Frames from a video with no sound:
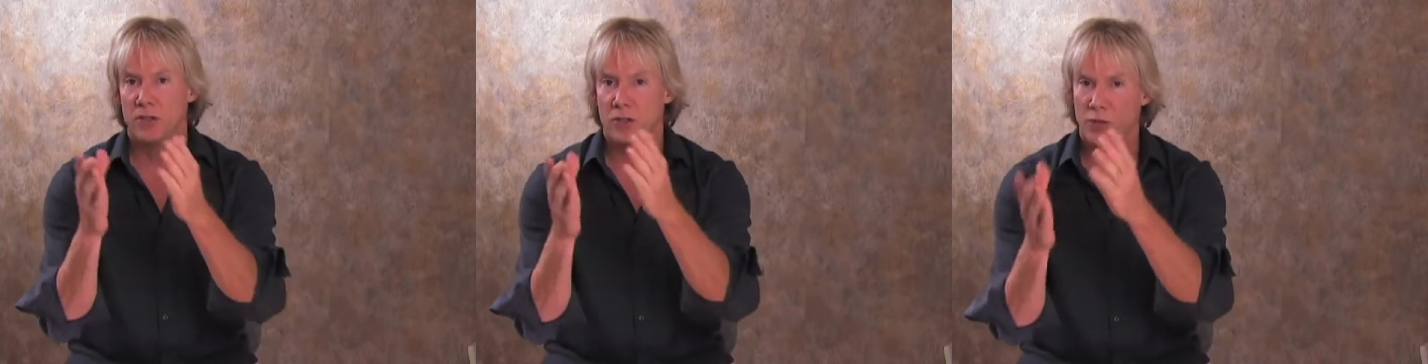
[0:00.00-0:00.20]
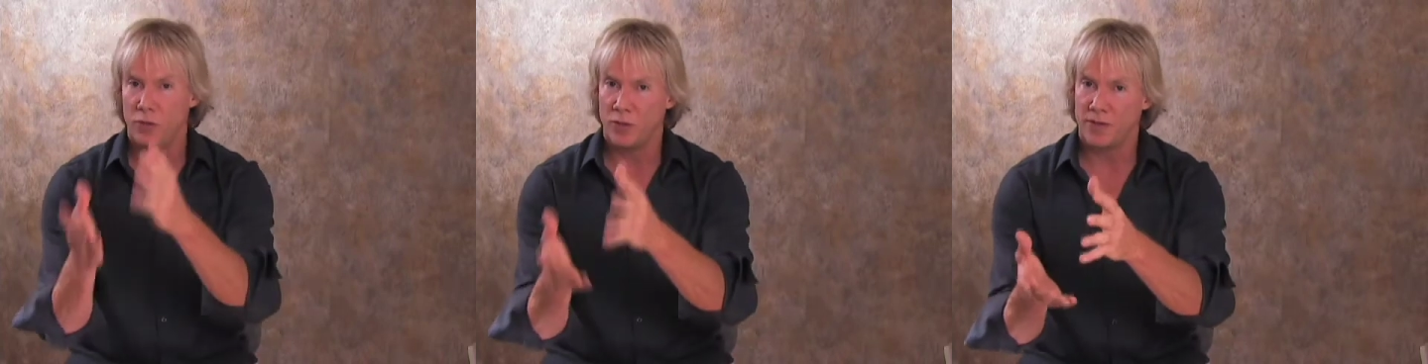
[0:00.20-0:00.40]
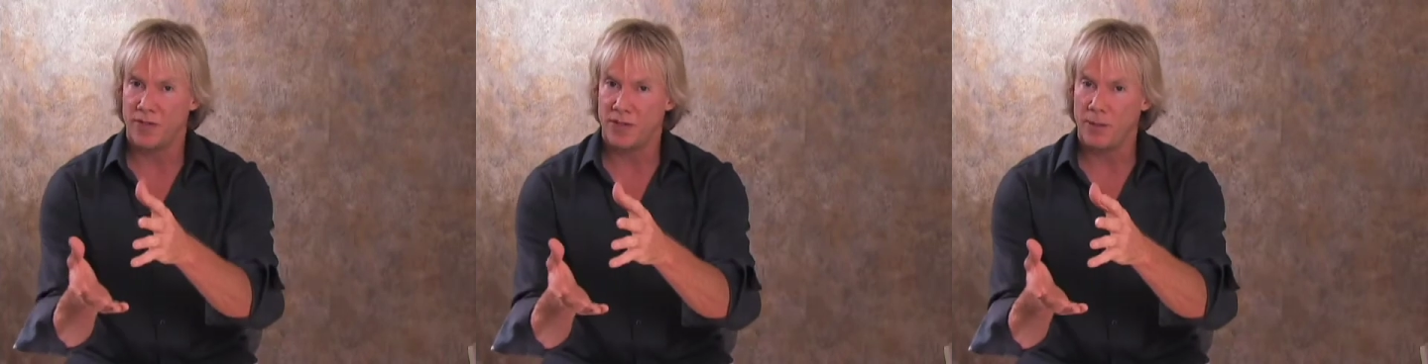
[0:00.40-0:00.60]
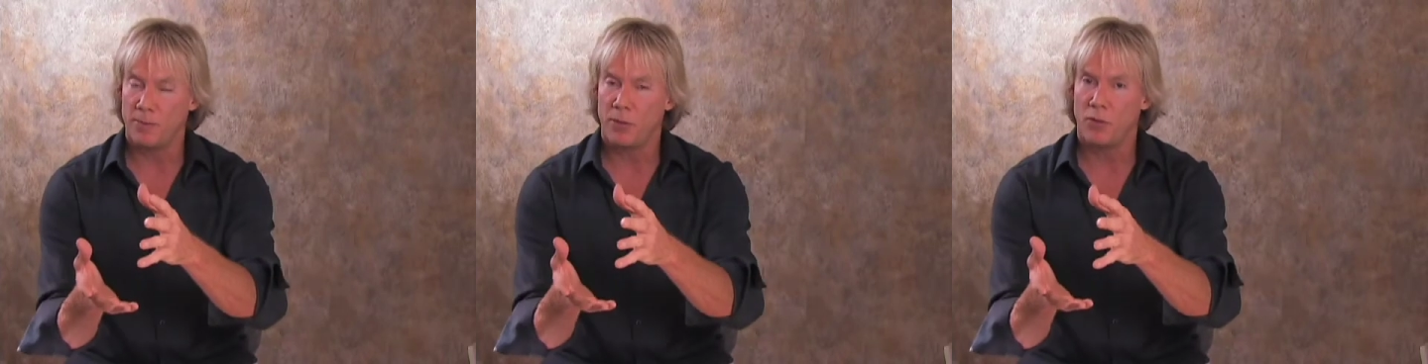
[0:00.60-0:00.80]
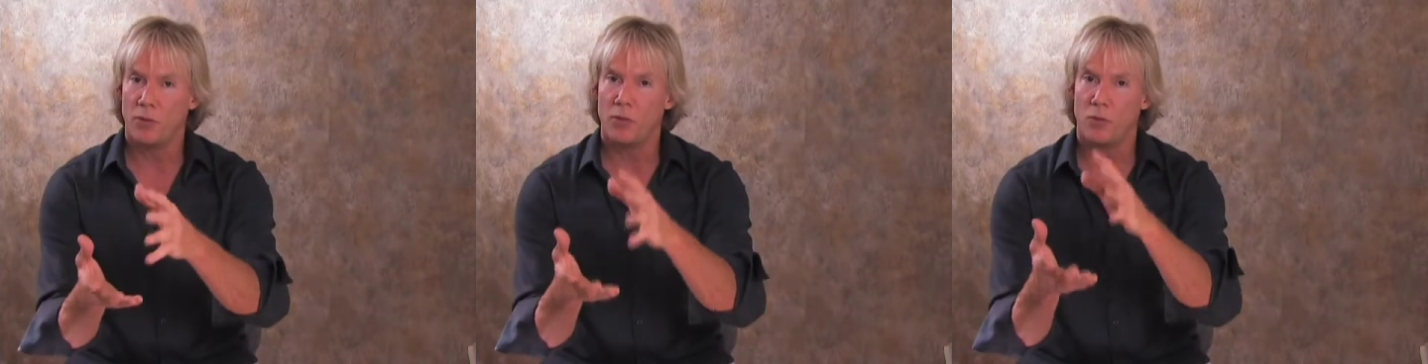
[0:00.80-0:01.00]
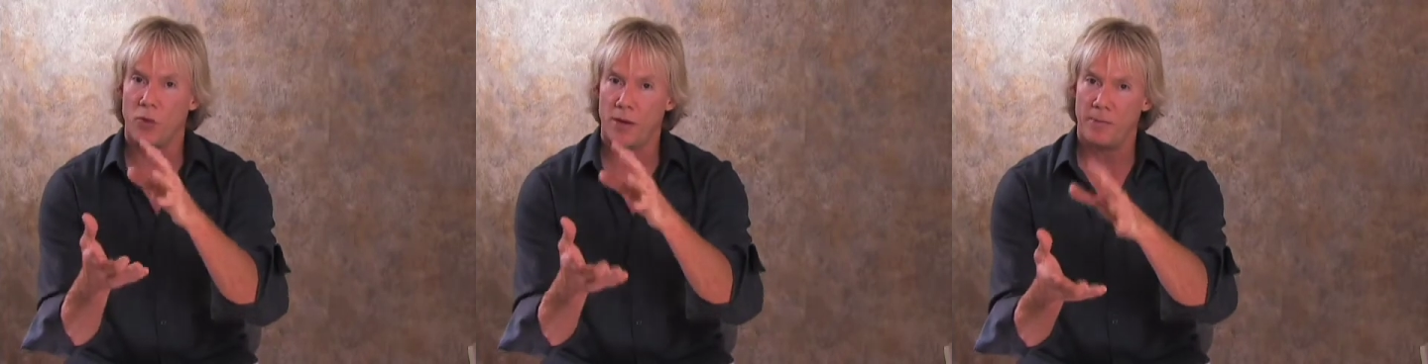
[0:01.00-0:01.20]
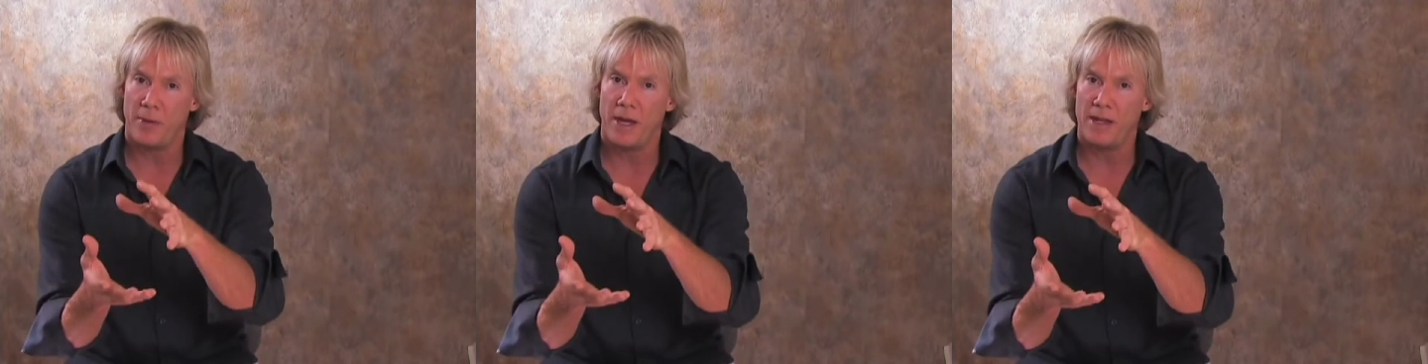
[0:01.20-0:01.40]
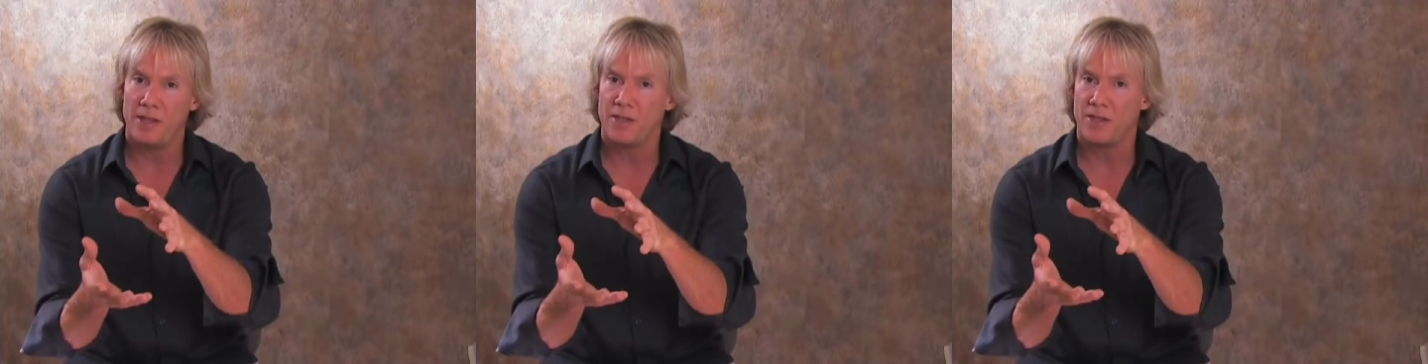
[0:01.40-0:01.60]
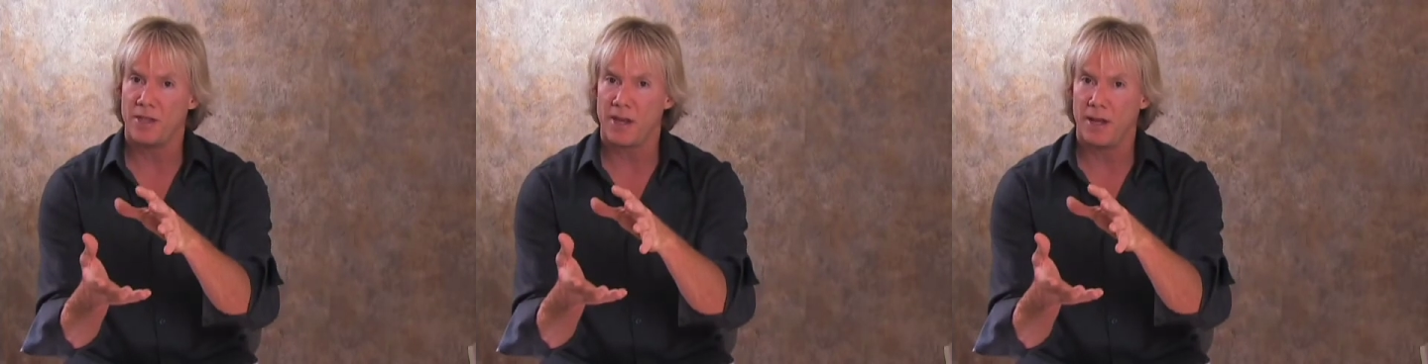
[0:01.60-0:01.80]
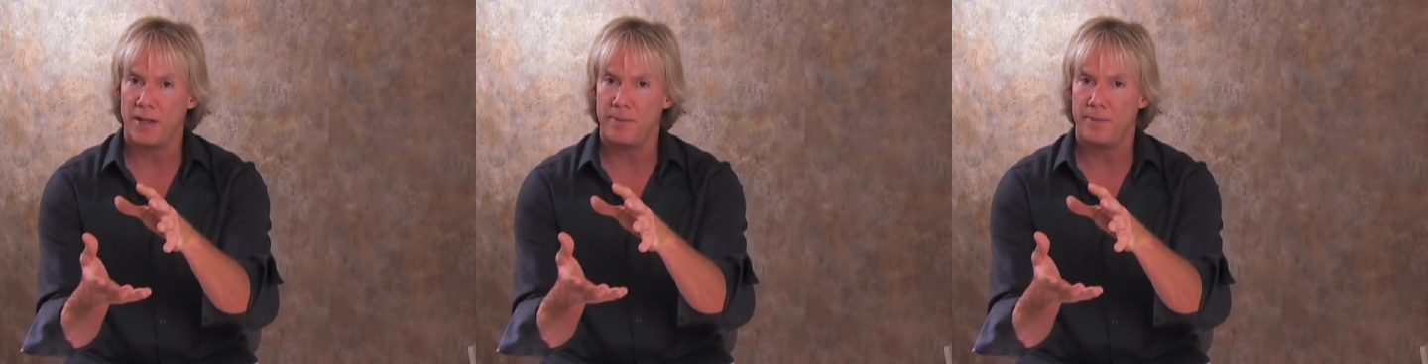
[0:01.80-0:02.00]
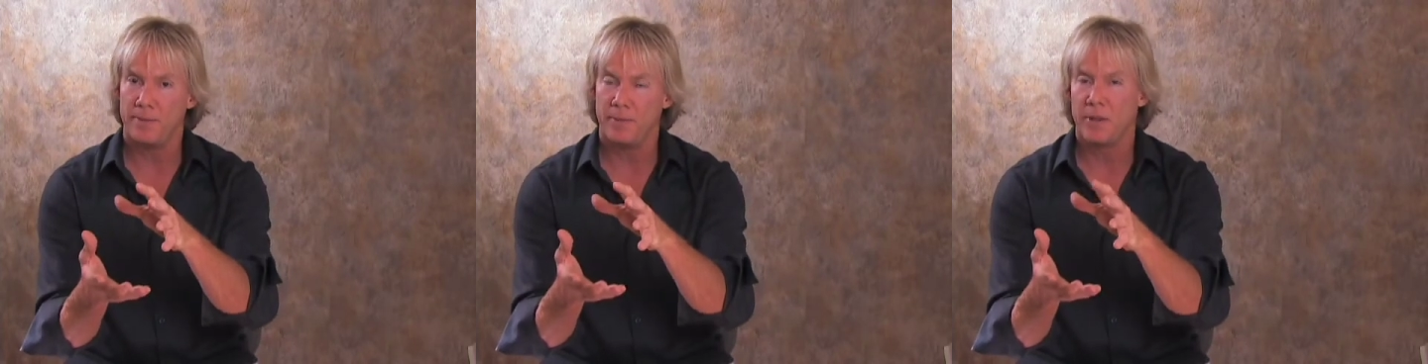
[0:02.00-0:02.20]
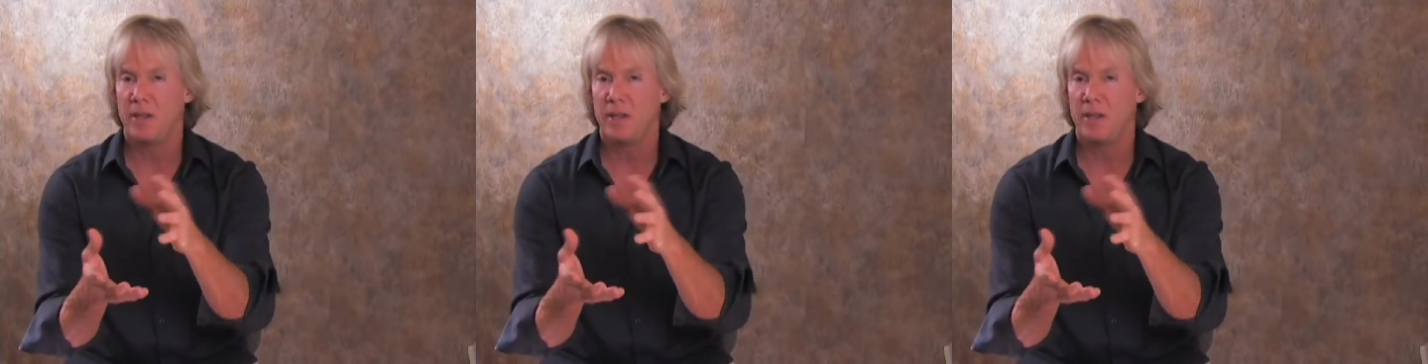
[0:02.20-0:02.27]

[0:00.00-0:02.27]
to a simple one-page site